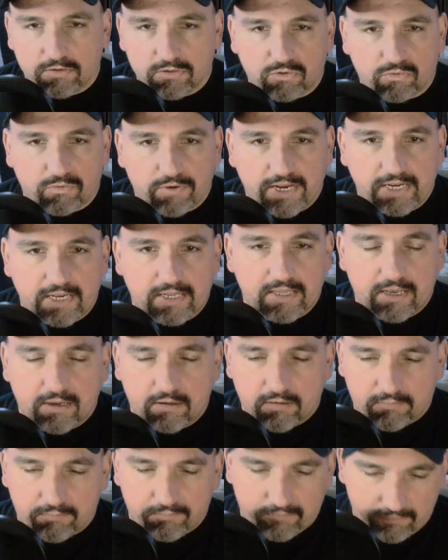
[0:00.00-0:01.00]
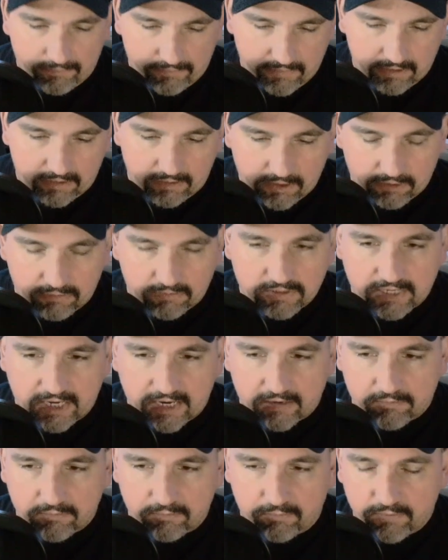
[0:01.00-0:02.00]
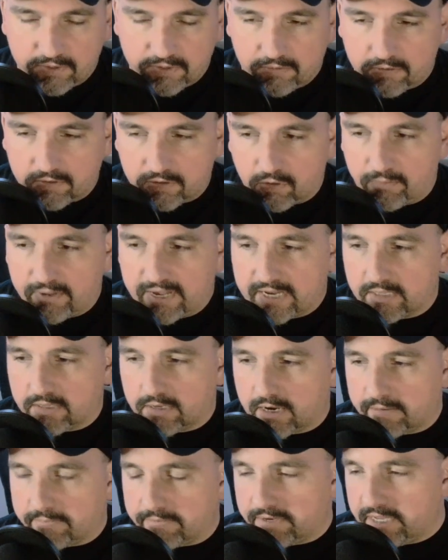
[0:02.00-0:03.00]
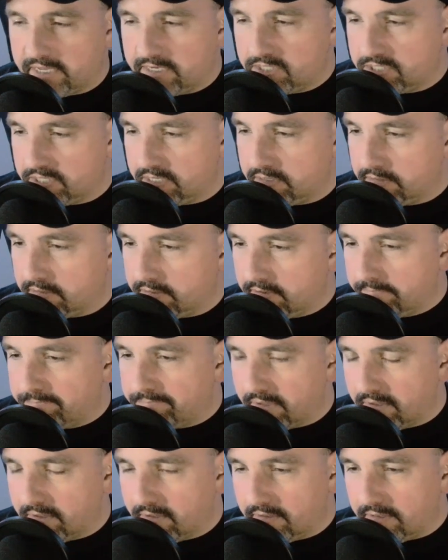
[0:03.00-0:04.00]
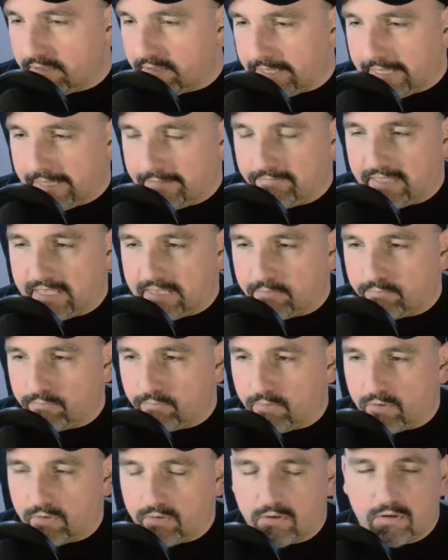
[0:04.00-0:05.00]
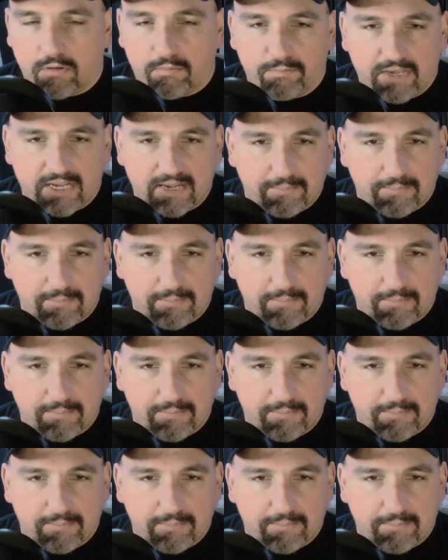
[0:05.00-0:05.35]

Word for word: great, and they uh, it turns out you know he'll go back into hibernation. They all make a